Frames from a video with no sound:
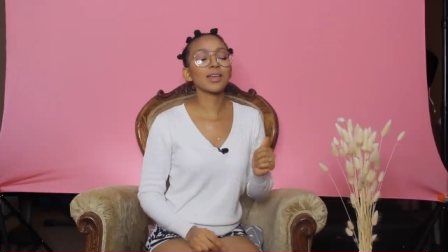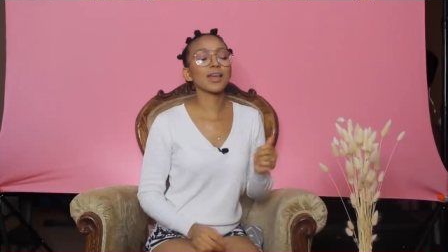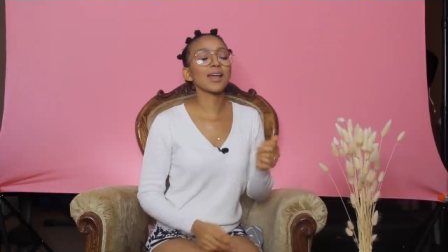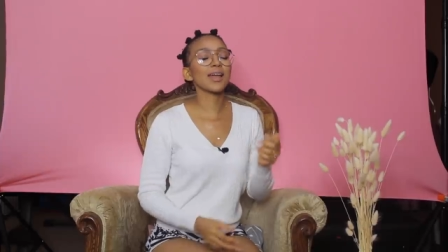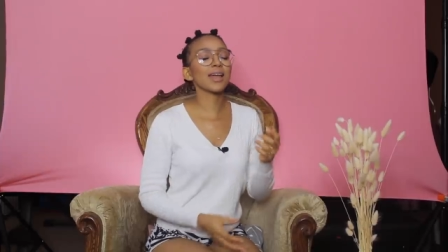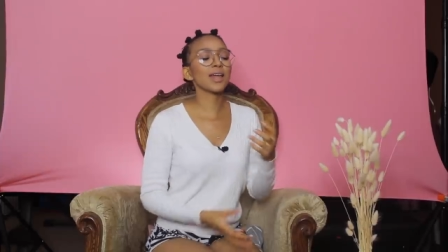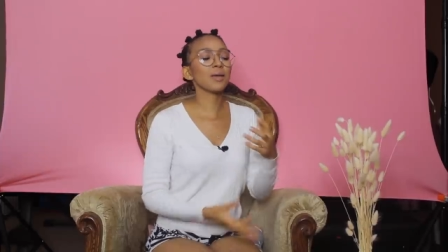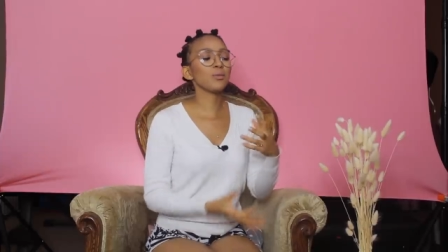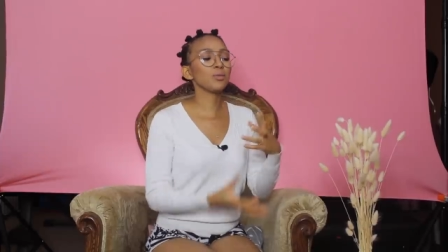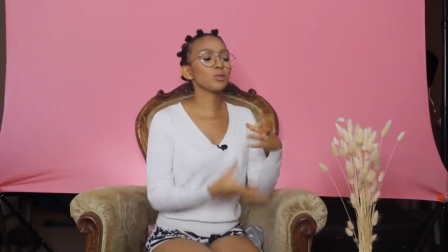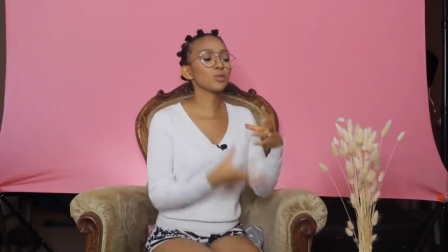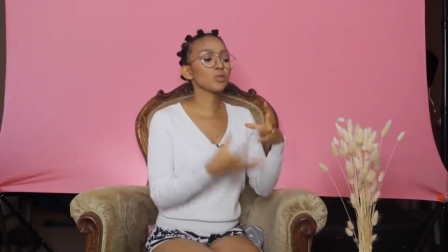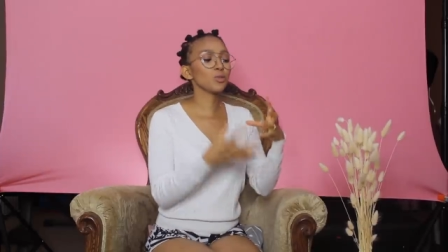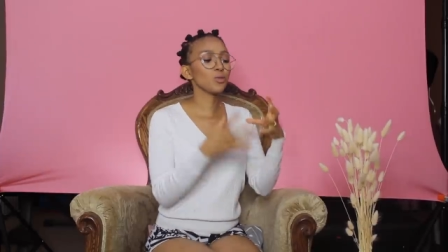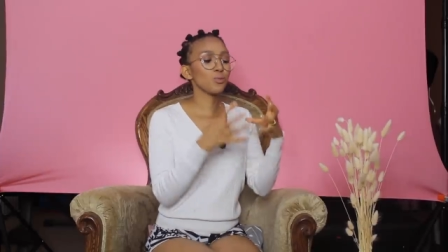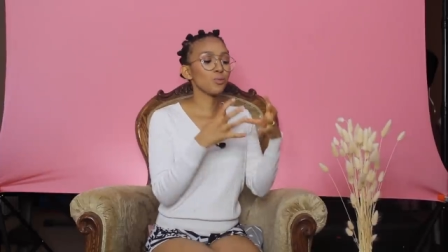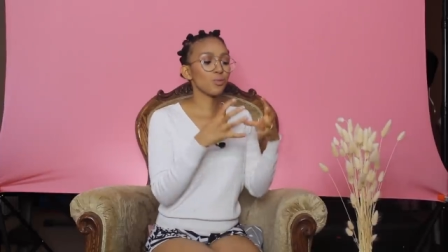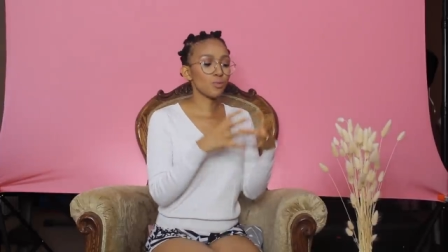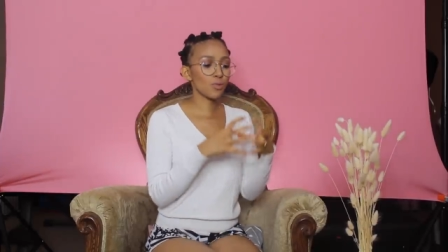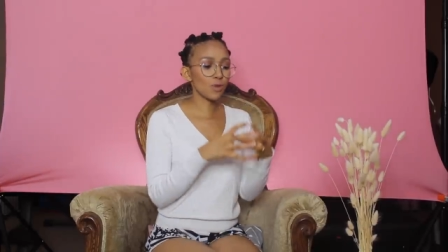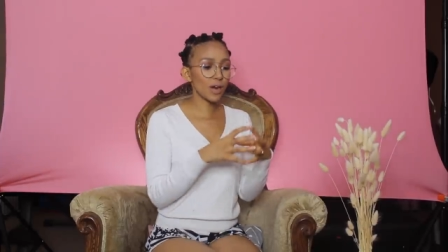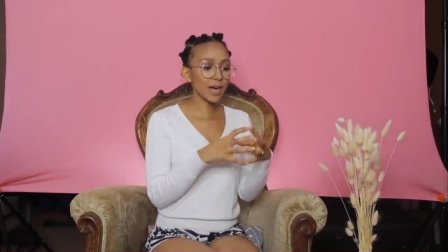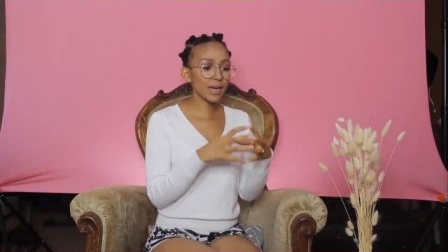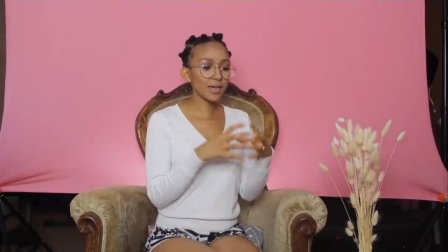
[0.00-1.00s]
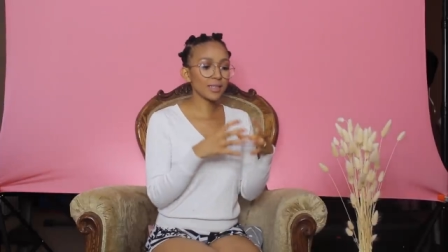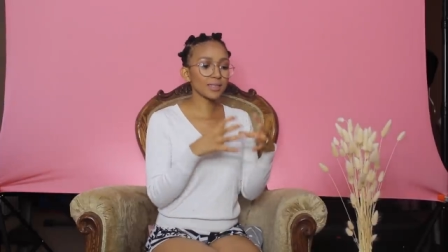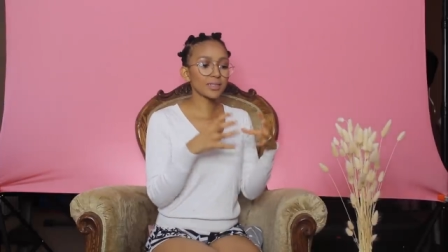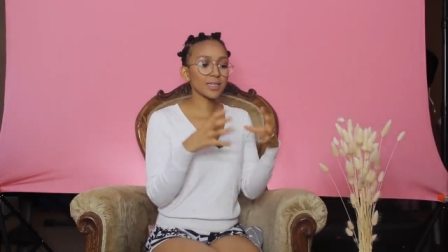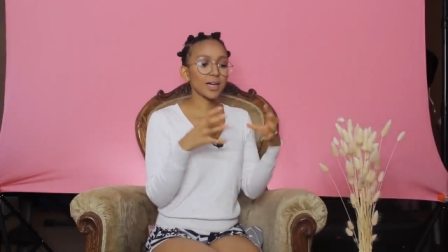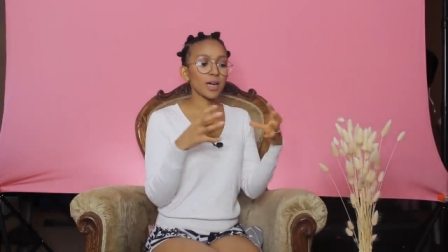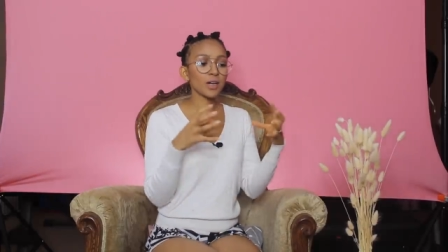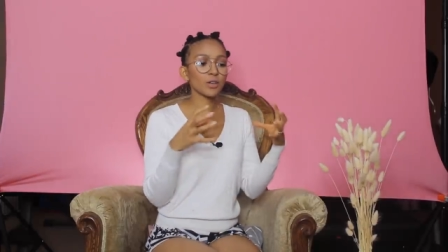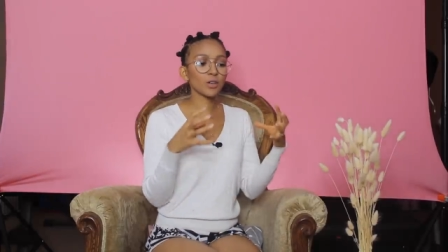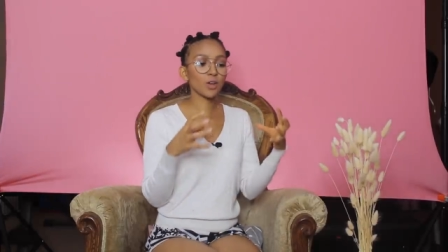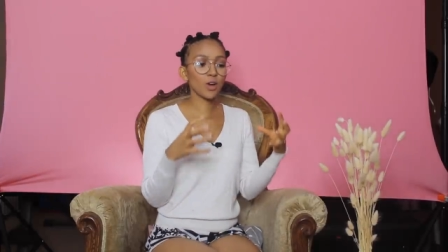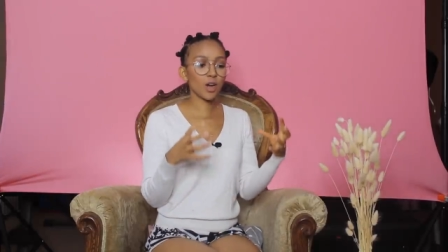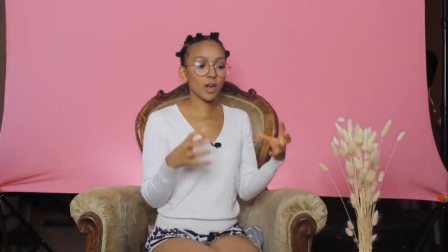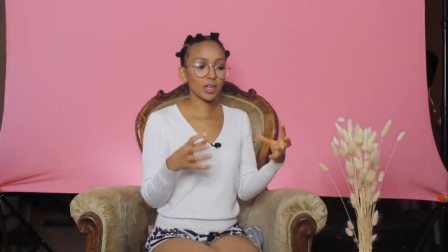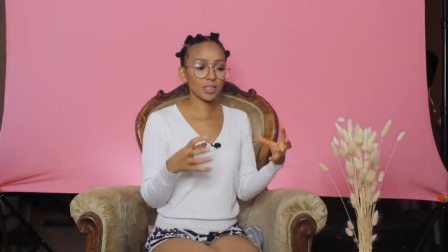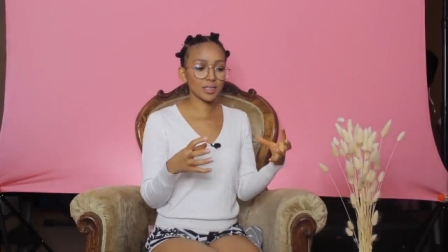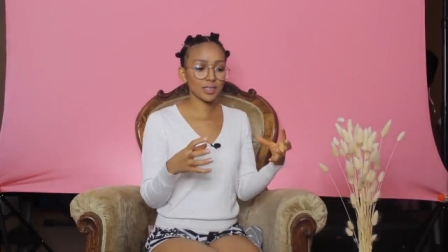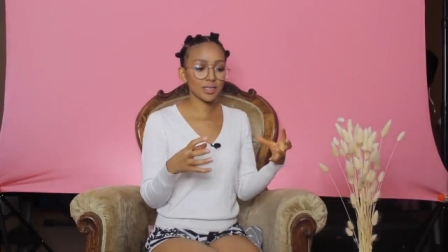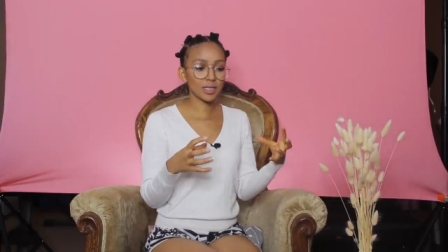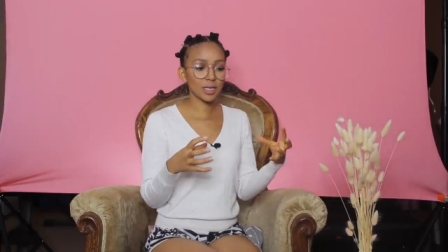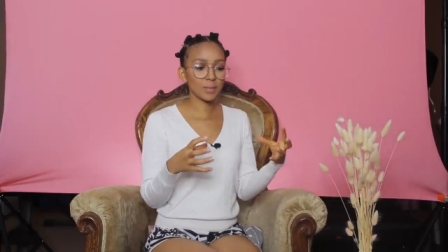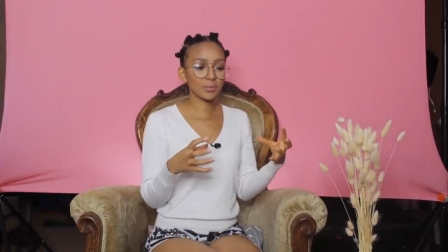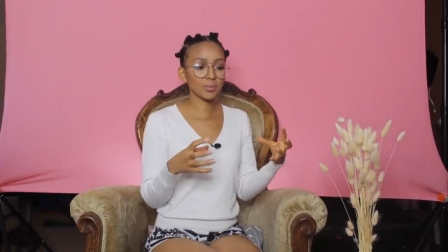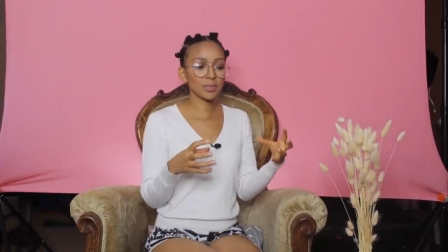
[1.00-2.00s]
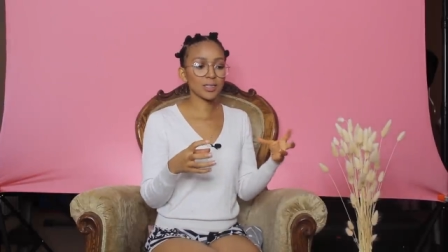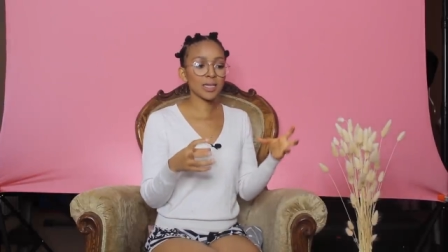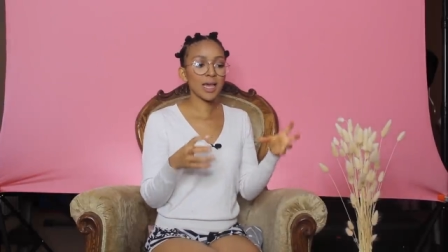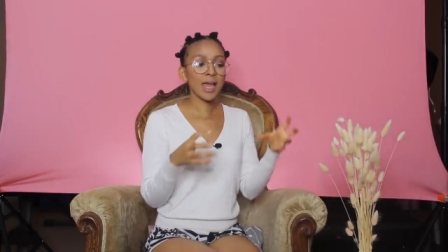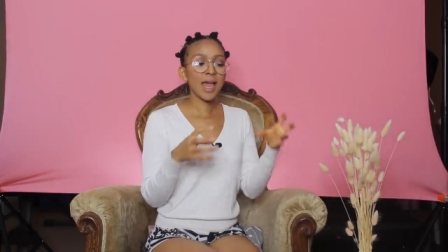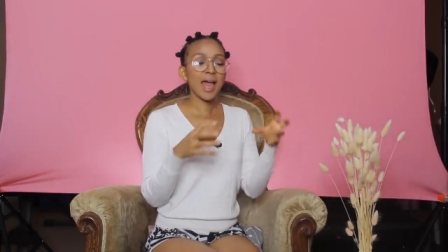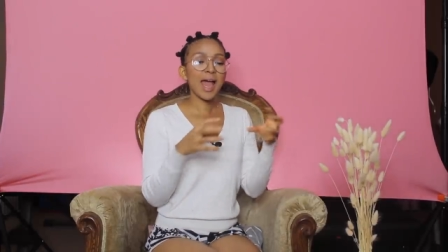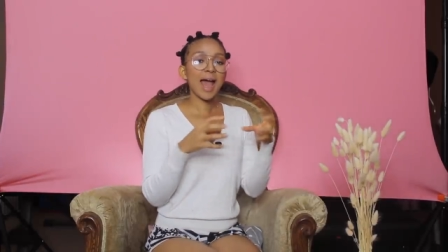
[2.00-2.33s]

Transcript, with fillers: they're able to break down concepts,